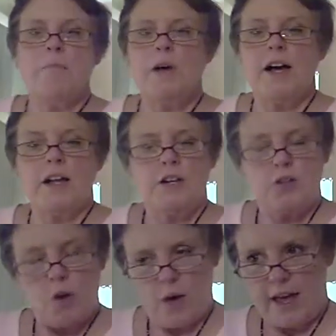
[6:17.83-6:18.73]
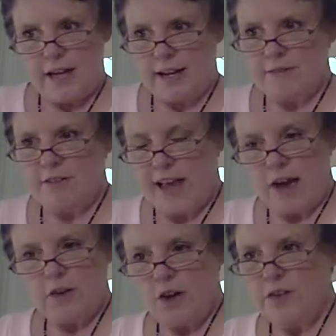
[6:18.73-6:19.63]
But go ahead and
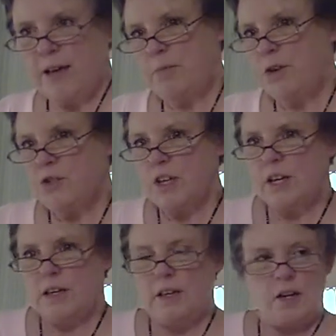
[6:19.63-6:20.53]
download that music.